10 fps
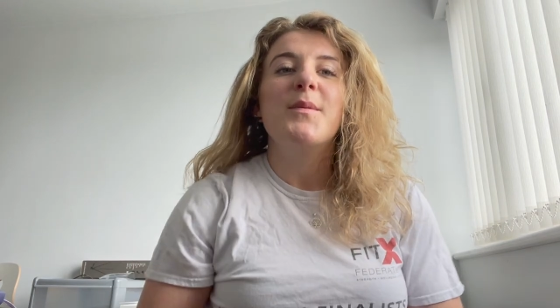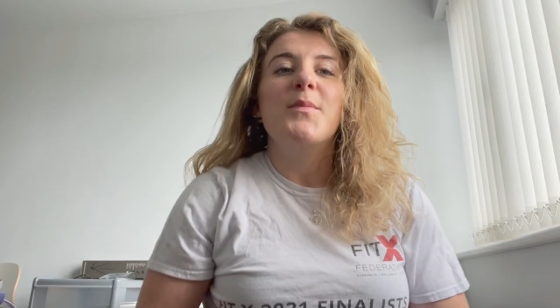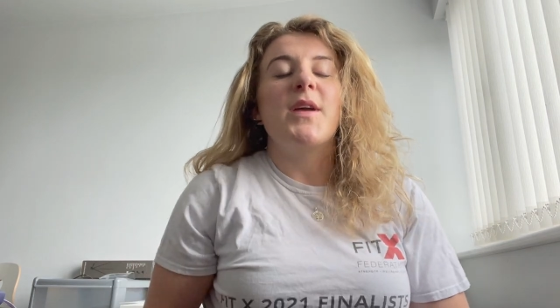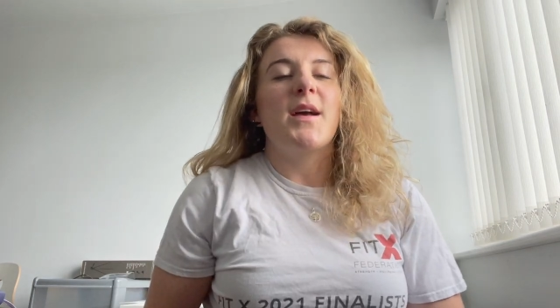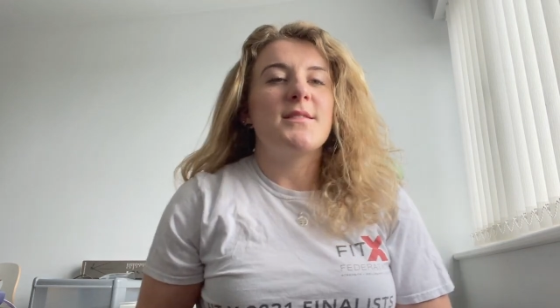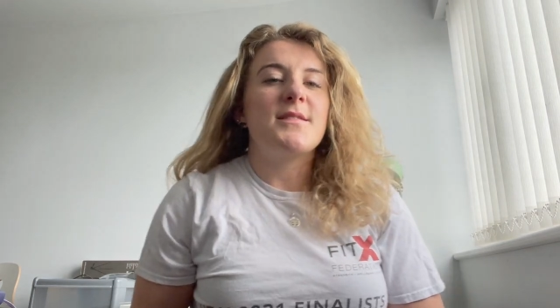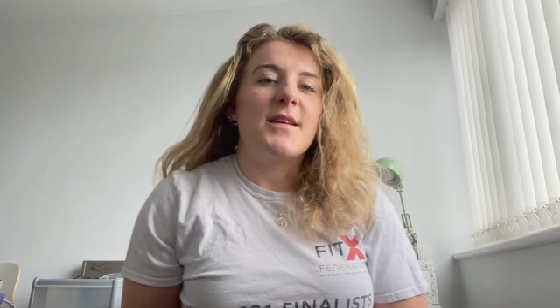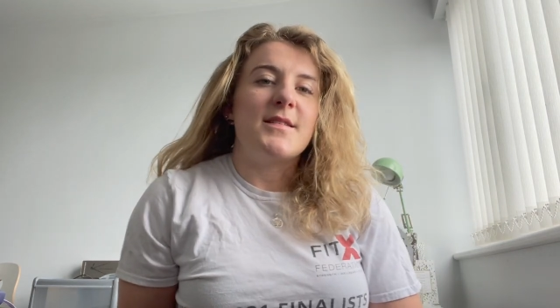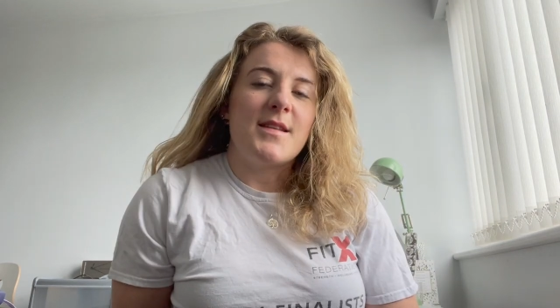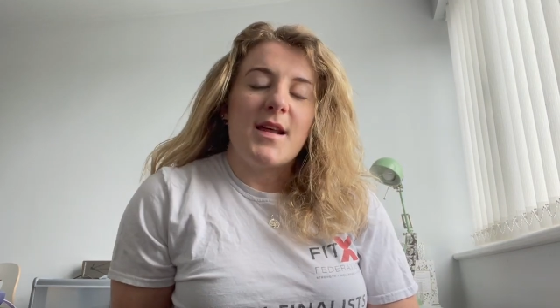But yes,
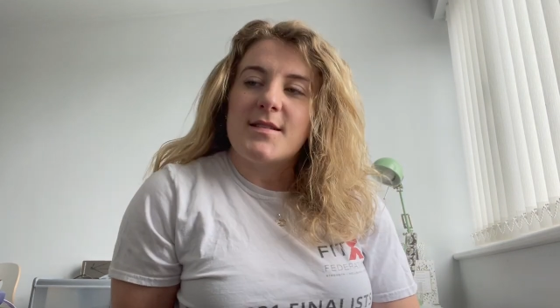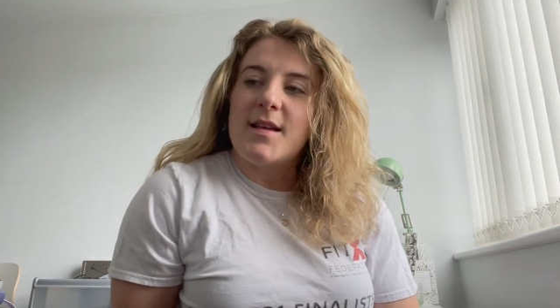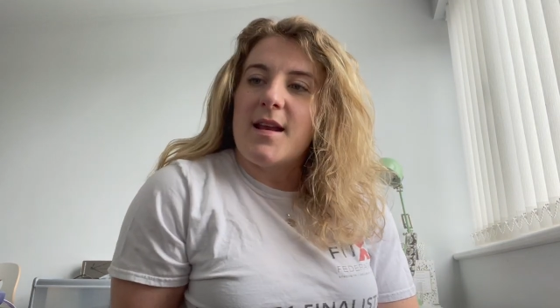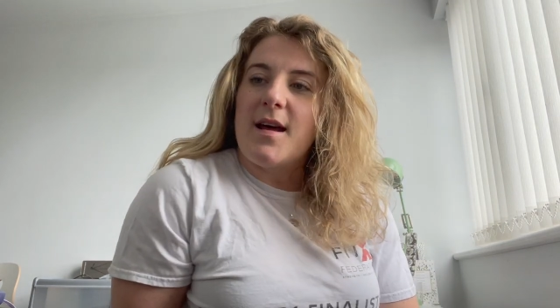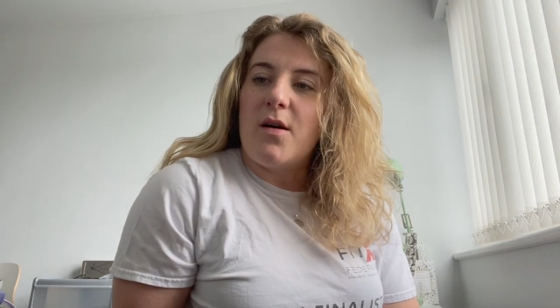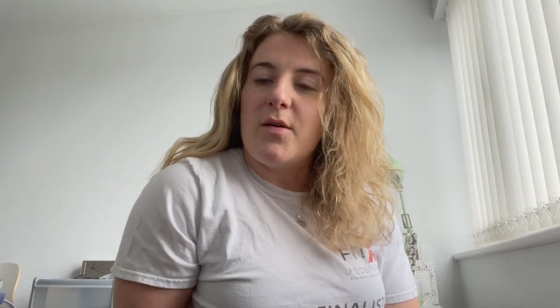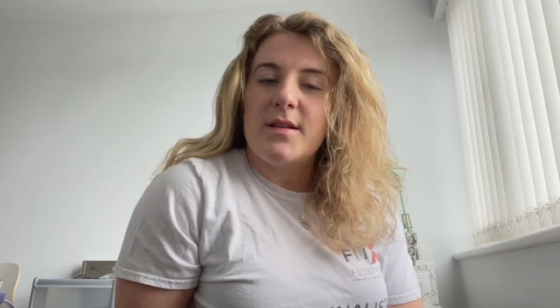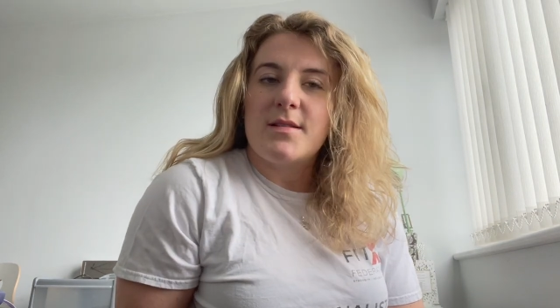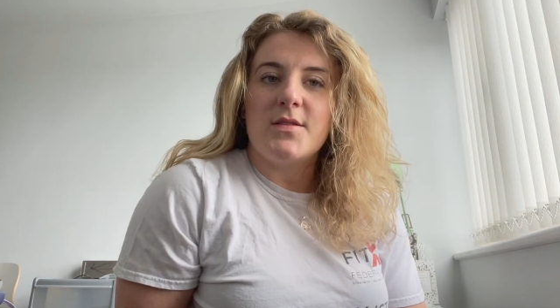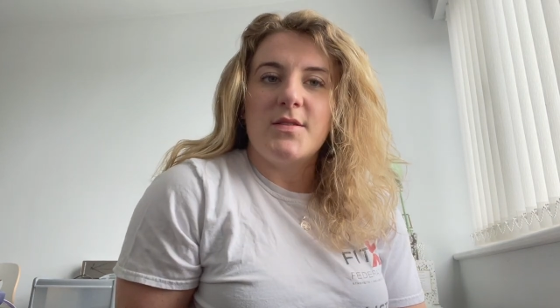it's the next day now.
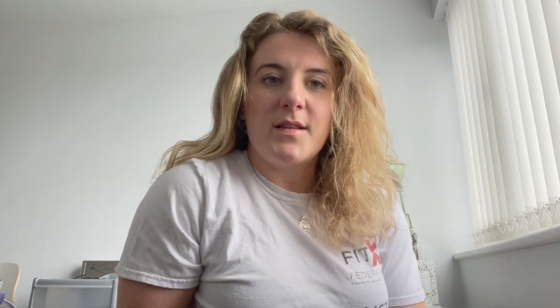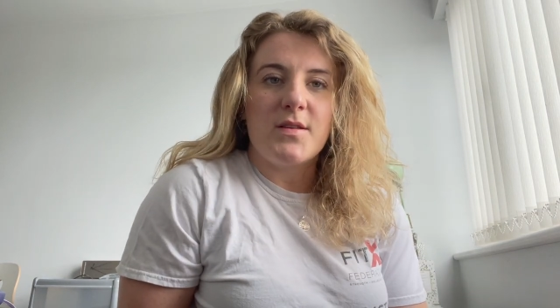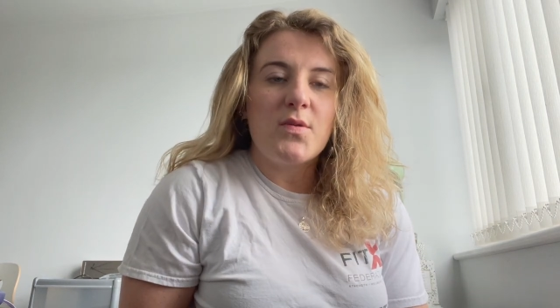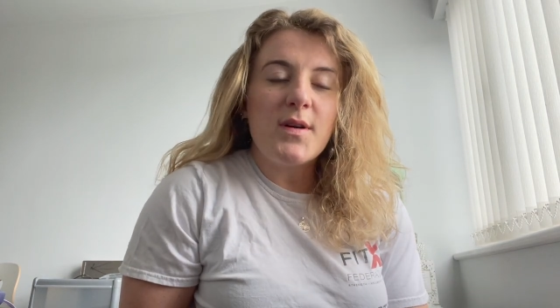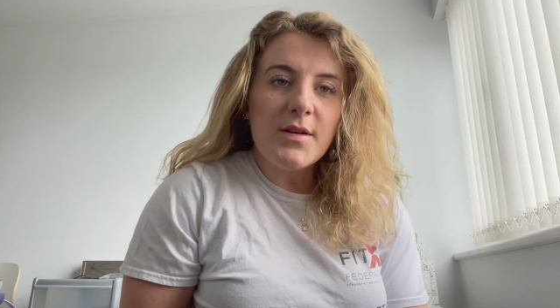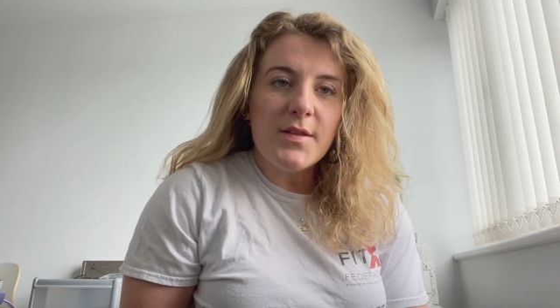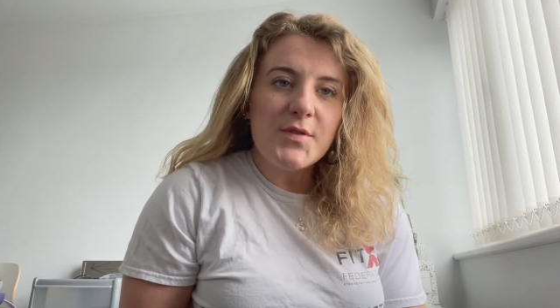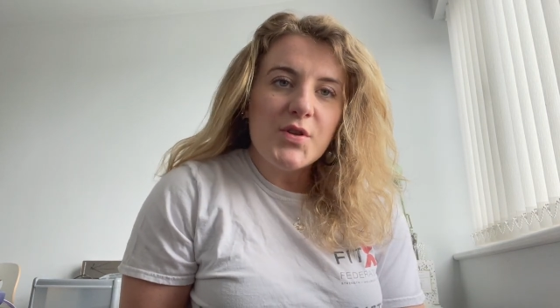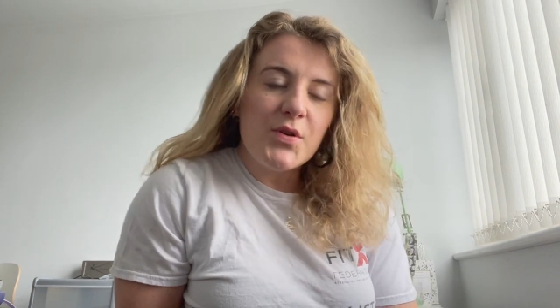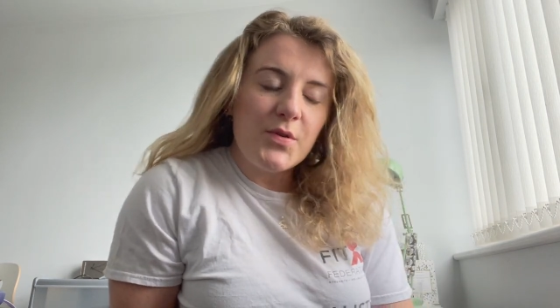It's Sunday the 12th of
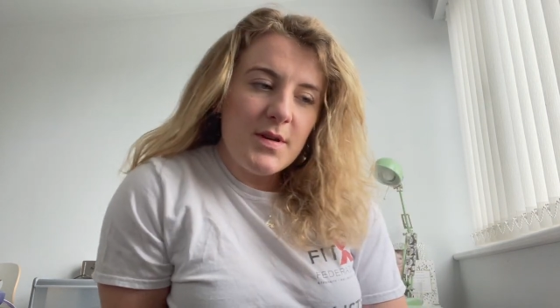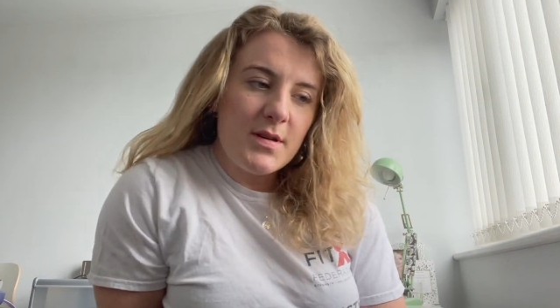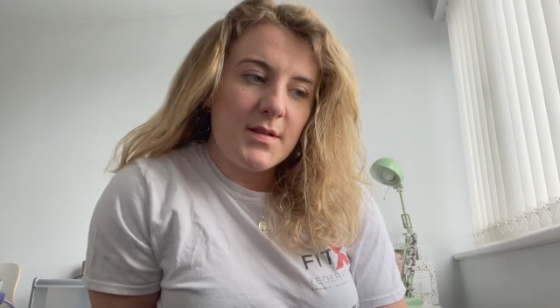June.